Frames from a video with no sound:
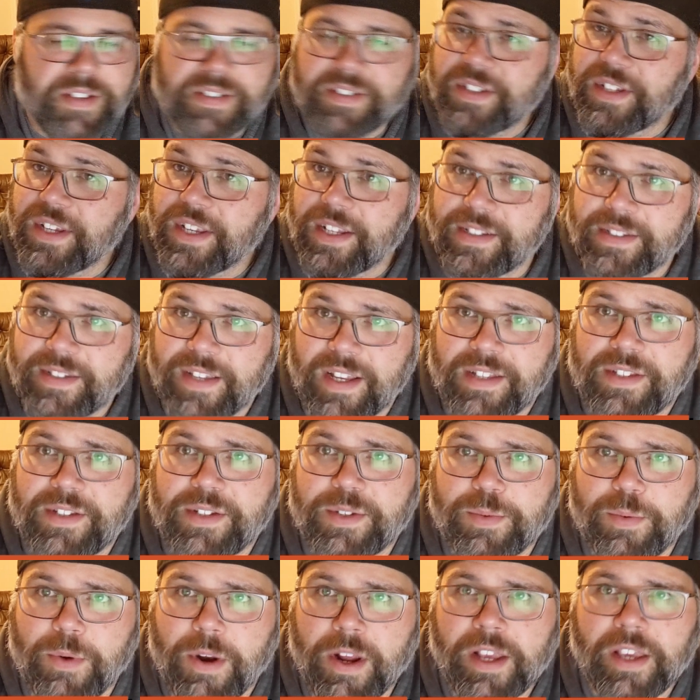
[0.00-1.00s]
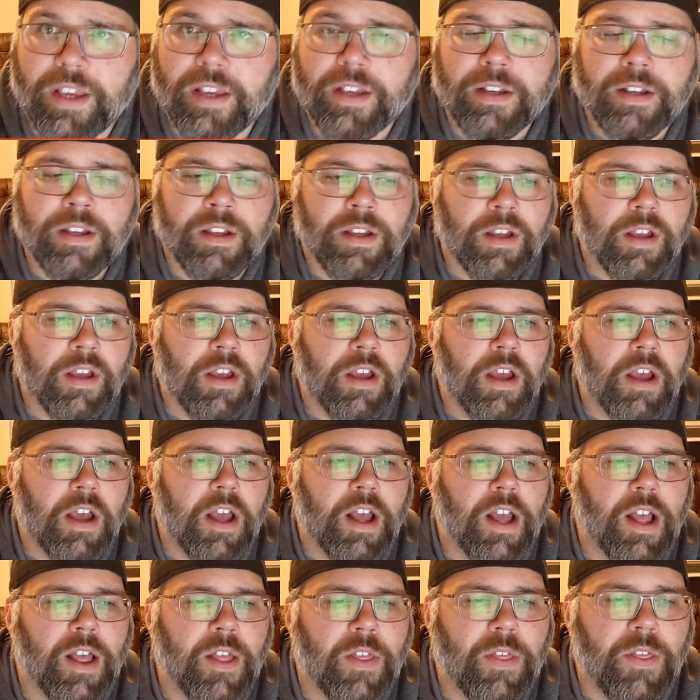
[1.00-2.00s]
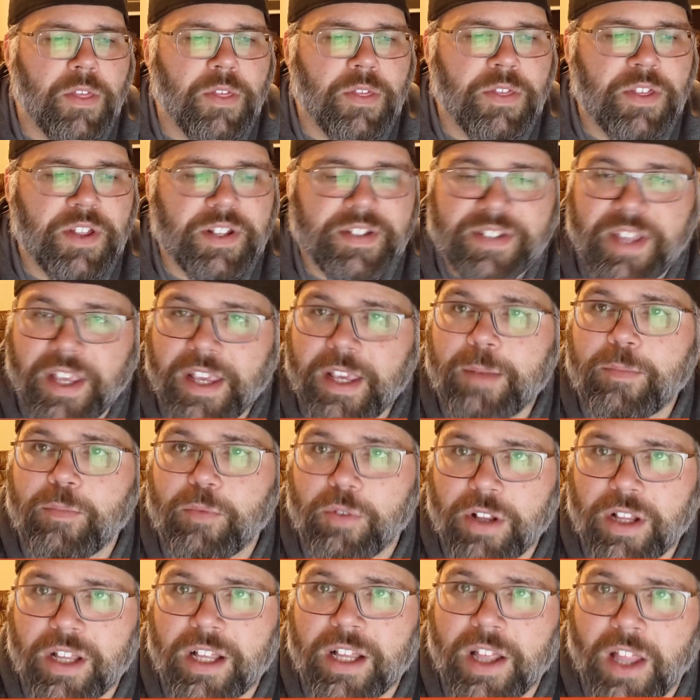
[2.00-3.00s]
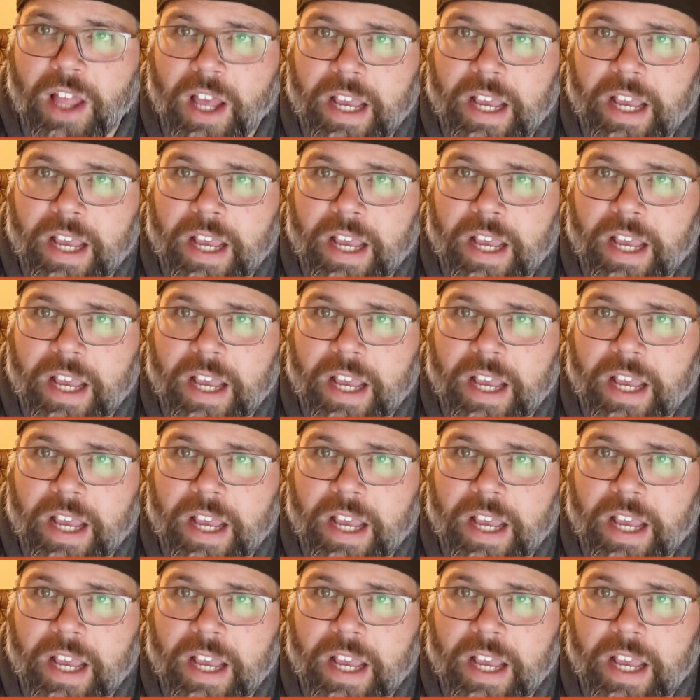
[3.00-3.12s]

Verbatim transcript: this is the consensus ranking. The team really